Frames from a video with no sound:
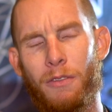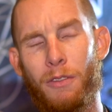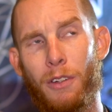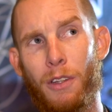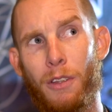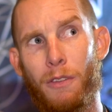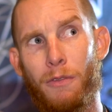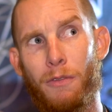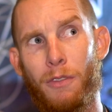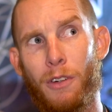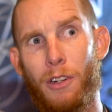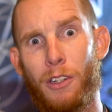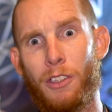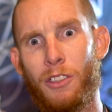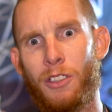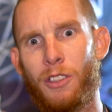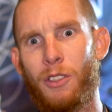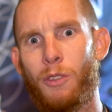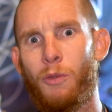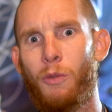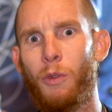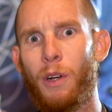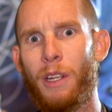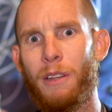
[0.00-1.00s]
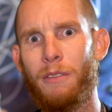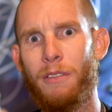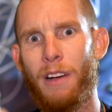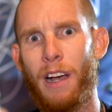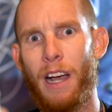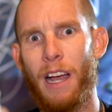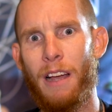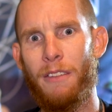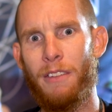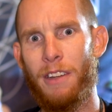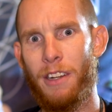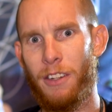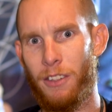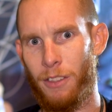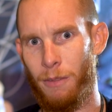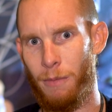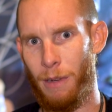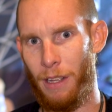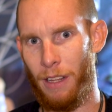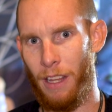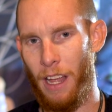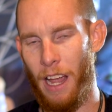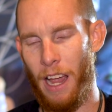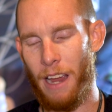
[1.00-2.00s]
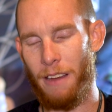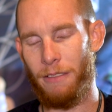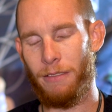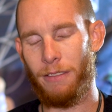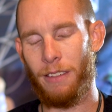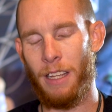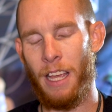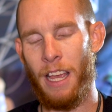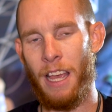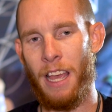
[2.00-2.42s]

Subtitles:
for the first 25 years of my life.